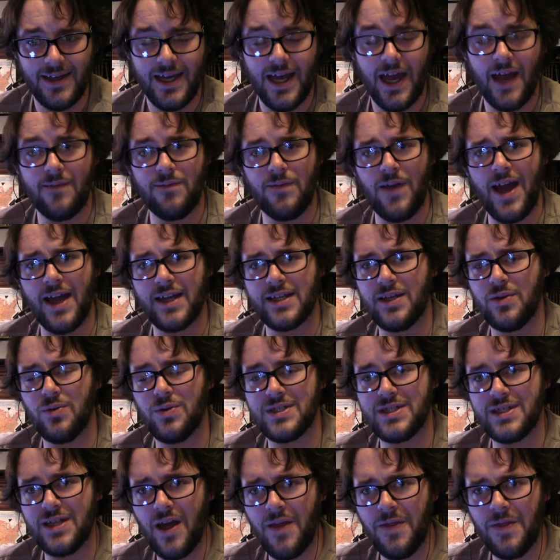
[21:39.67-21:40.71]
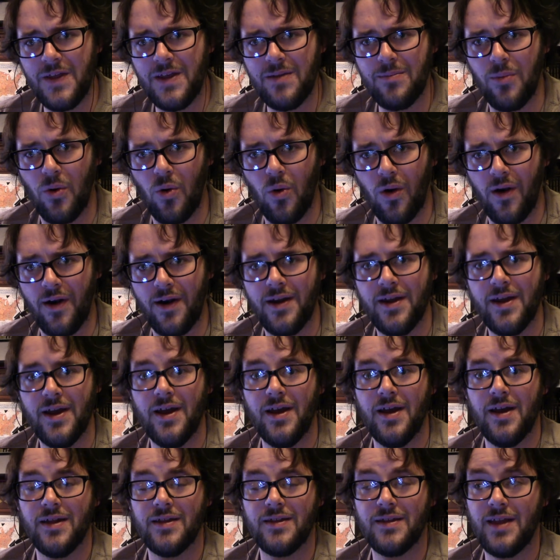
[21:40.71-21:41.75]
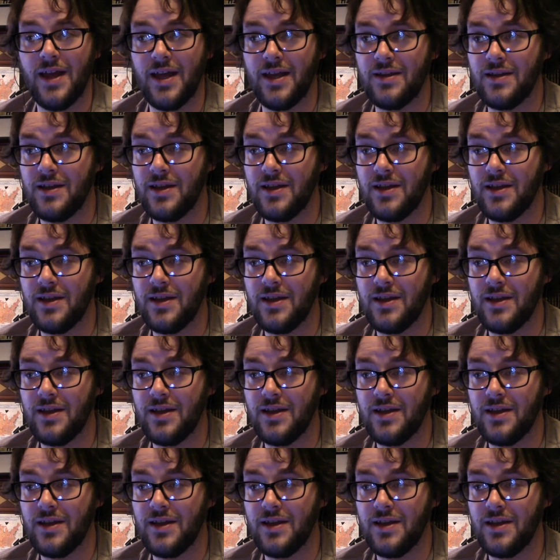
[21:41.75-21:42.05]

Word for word: In fact, it was nothing more than